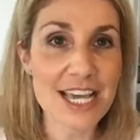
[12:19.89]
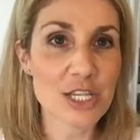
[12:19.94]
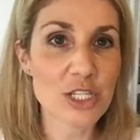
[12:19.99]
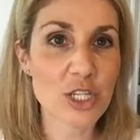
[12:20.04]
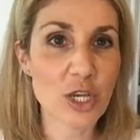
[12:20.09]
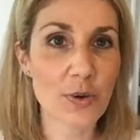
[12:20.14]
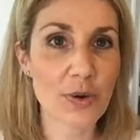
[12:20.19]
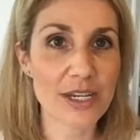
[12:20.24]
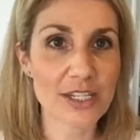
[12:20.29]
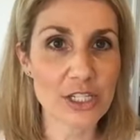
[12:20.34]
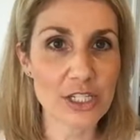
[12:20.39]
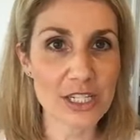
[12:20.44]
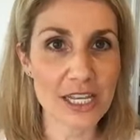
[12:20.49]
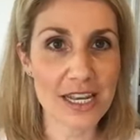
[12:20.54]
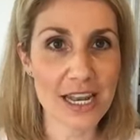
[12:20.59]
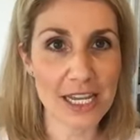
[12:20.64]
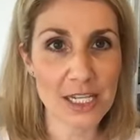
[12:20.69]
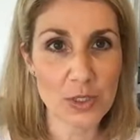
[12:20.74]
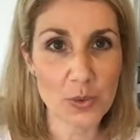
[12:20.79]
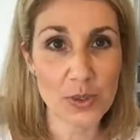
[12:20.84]
So it's just a
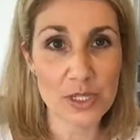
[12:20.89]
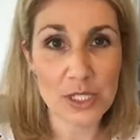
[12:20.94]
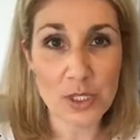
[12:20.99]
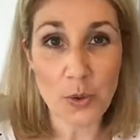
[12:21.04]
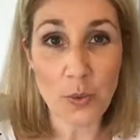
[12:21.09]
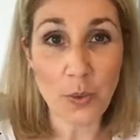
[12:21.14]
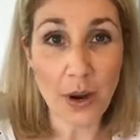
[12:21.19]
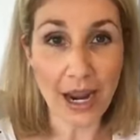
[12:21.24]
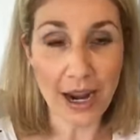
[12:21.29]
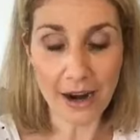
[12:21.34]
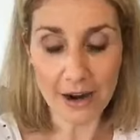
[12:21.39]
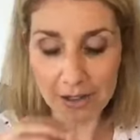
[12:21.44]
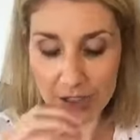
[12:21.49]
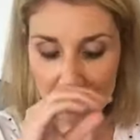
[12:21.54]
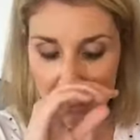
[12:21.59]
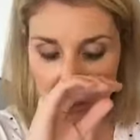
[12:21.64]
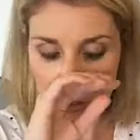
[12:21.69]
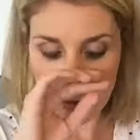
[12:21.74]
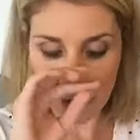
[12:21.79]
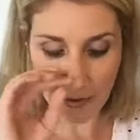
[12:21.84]
nice one to wear
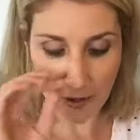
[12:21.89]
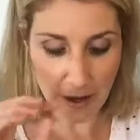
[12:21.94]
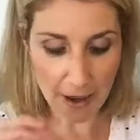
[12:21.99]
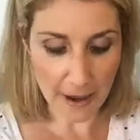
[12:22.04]
too.